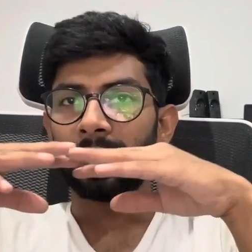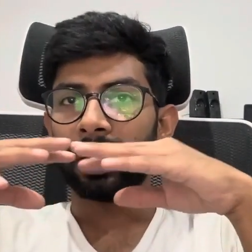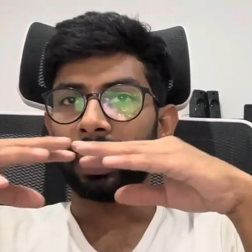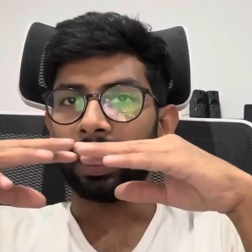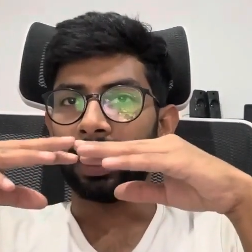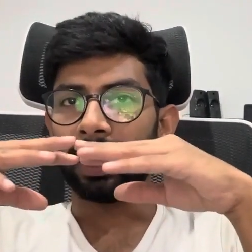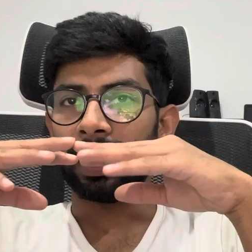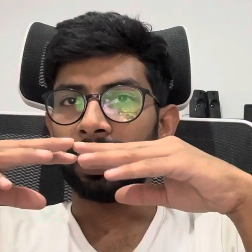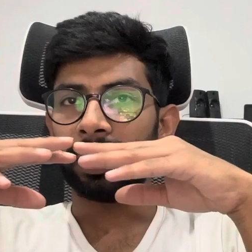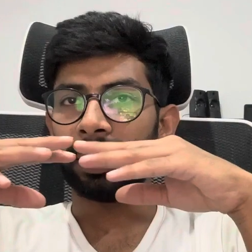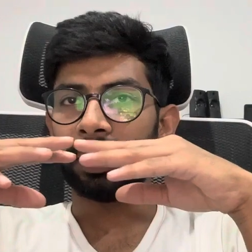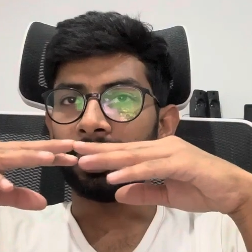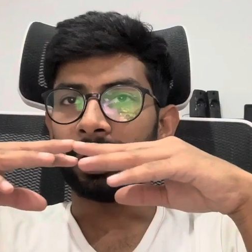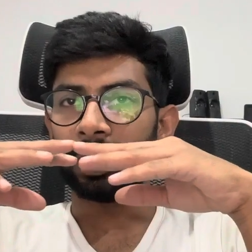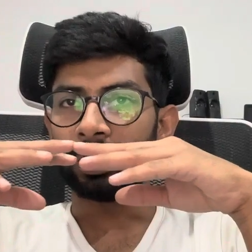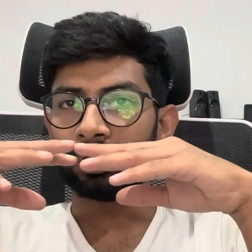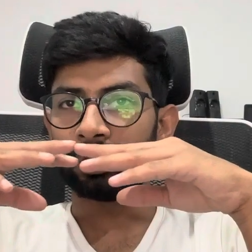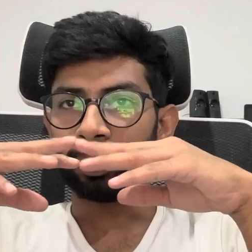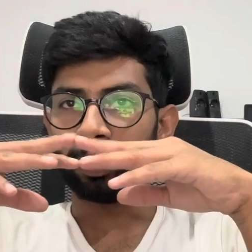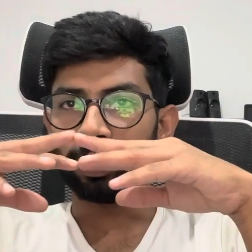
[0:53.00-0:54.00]
and it
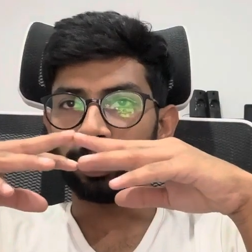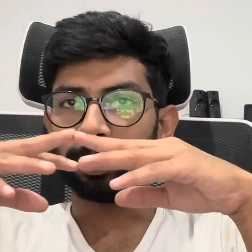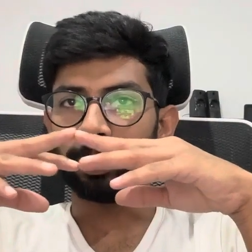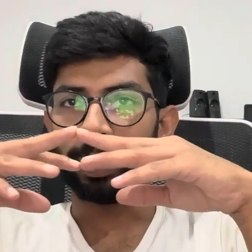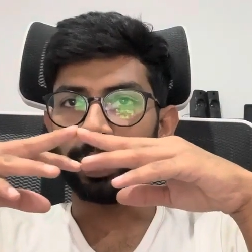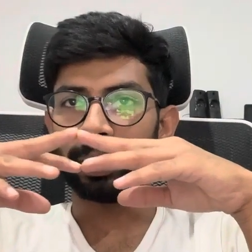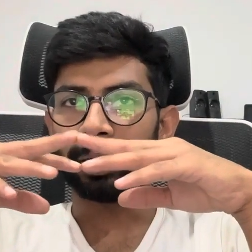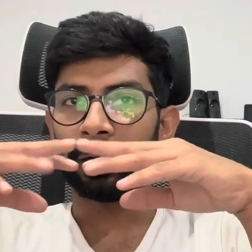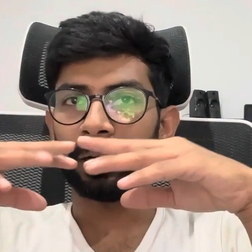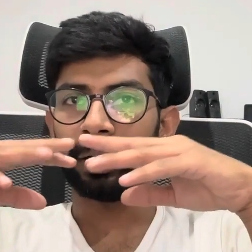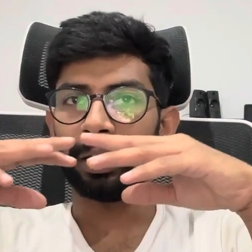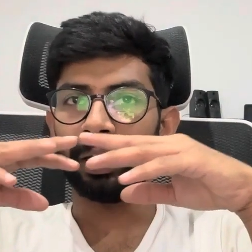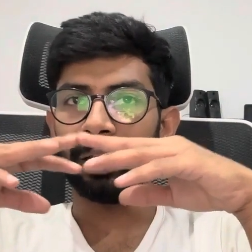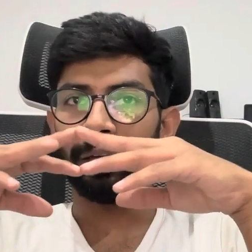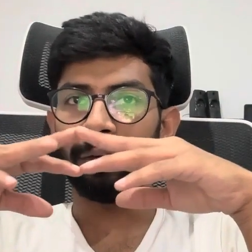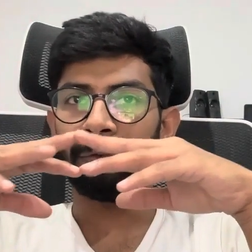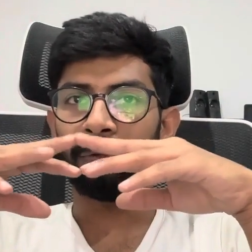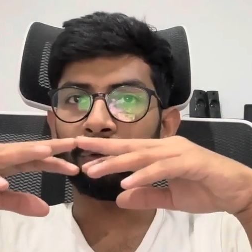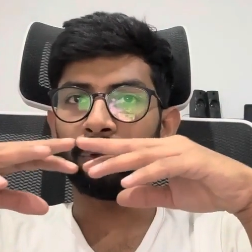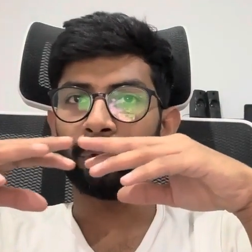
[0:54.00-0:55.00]
does not matter
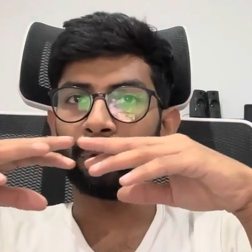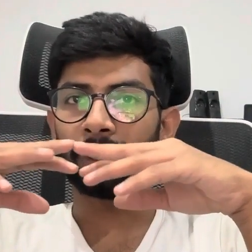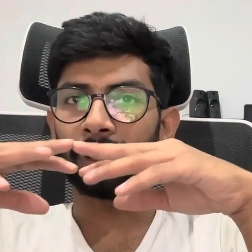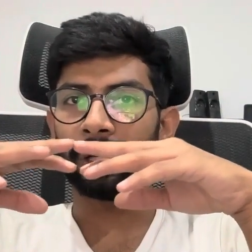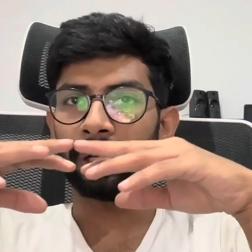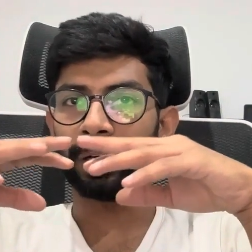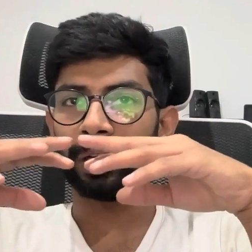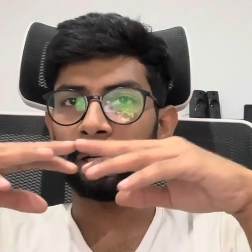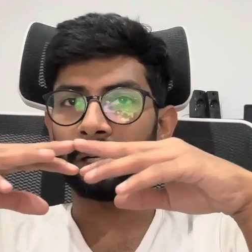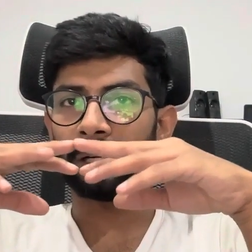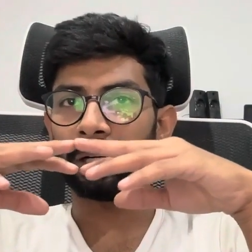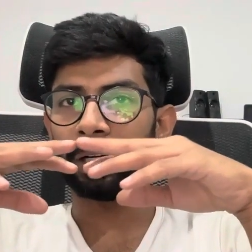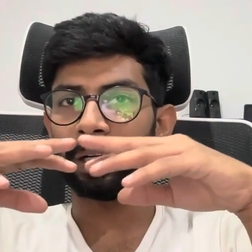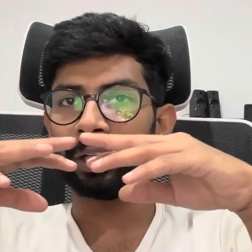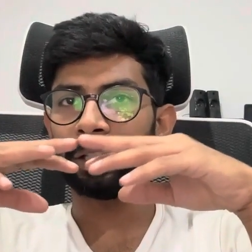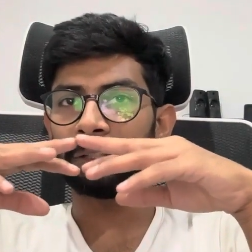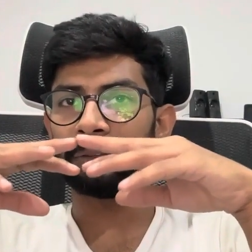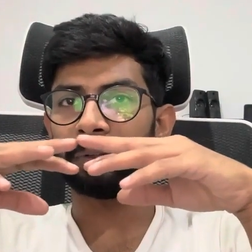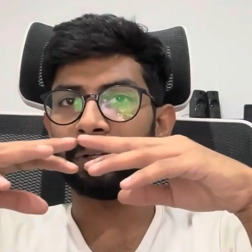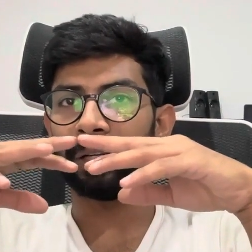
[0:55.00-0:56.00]
if your green card
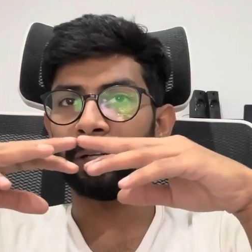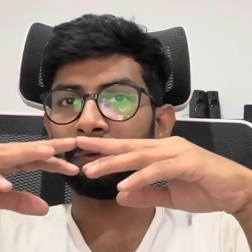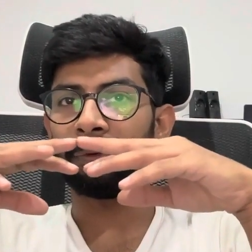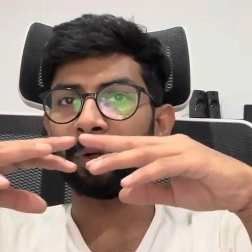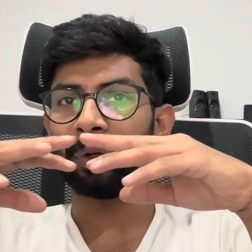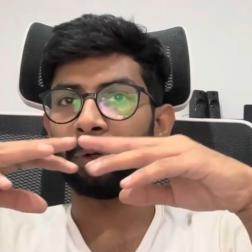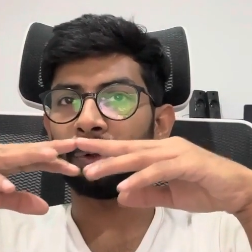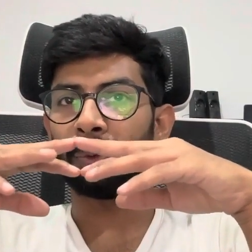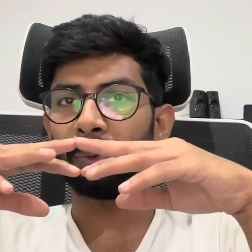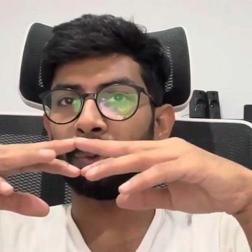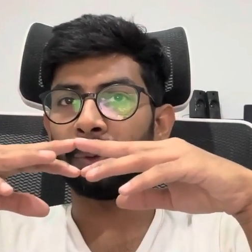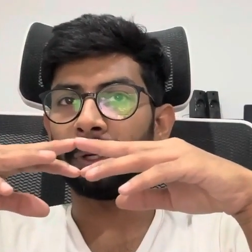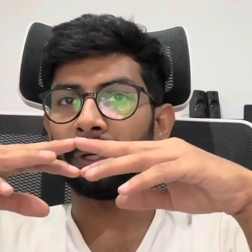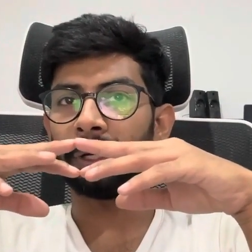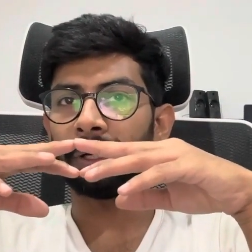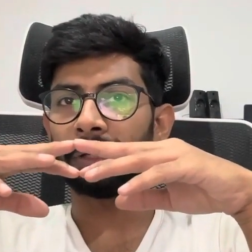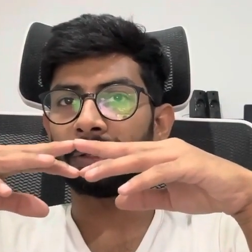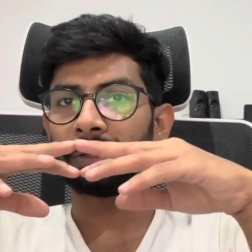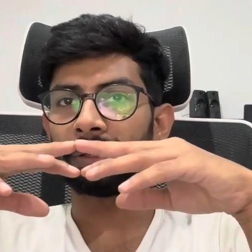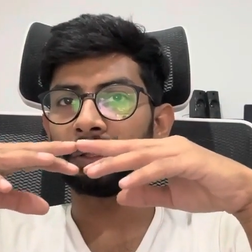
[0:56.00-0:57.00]
is valid for 2
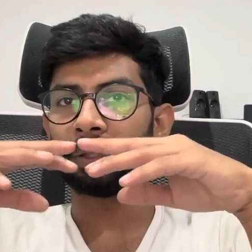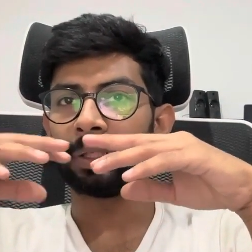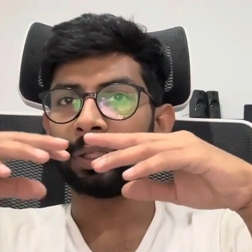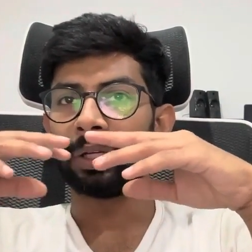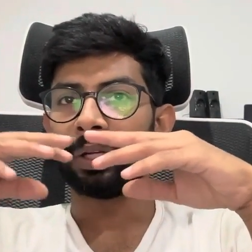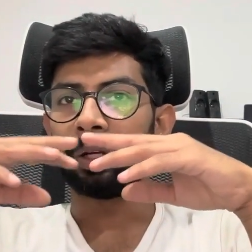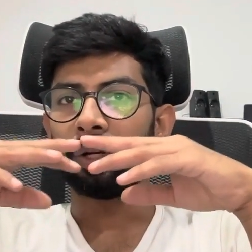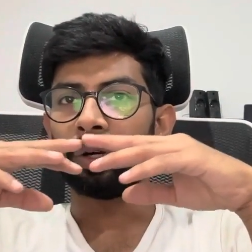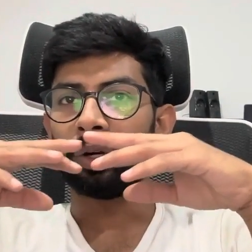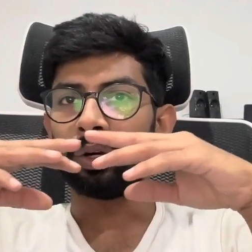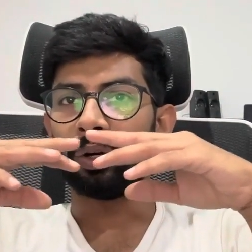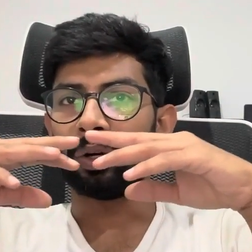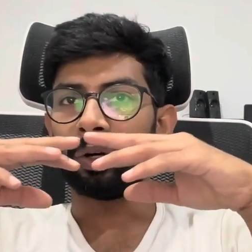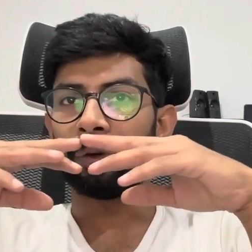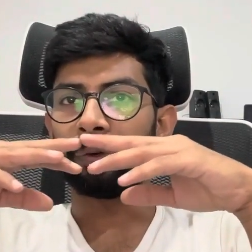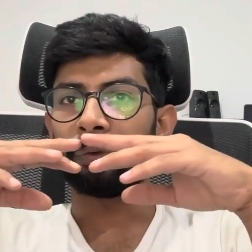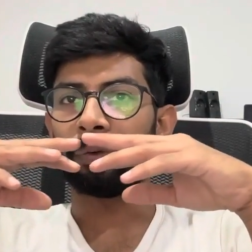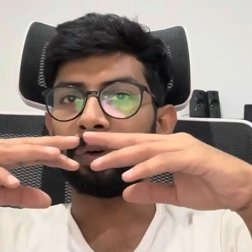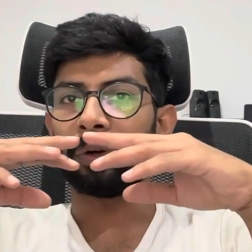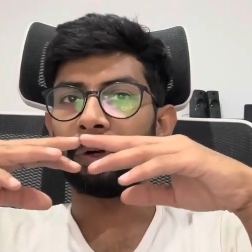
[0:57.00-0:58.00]
years or
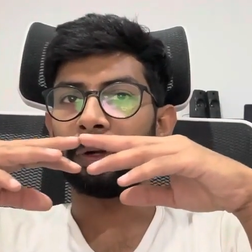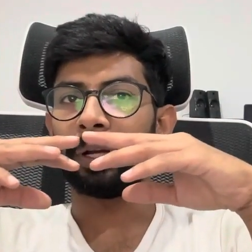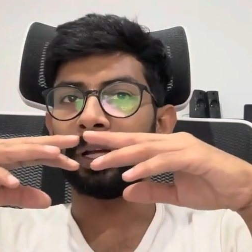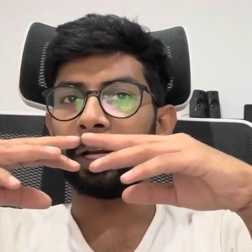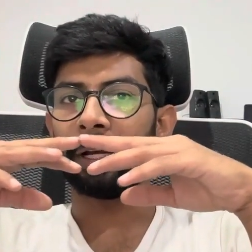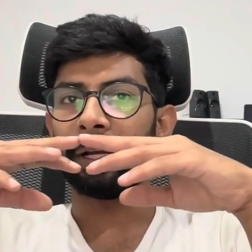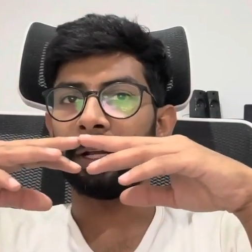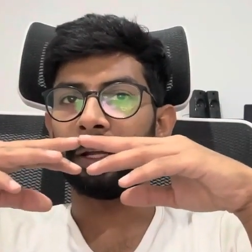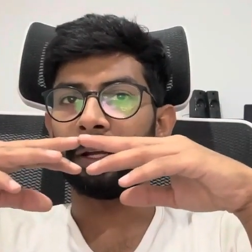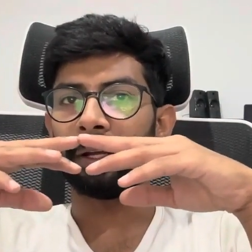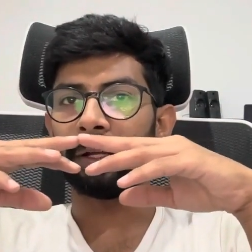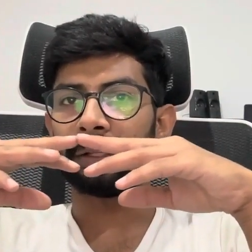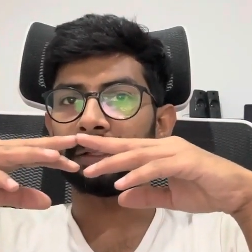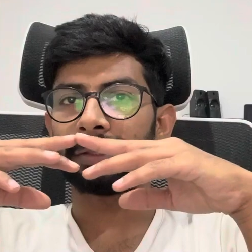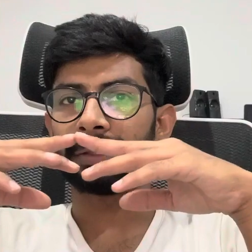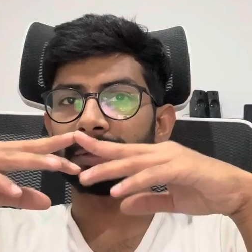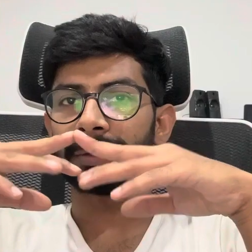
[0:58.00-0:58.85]
for 10 years.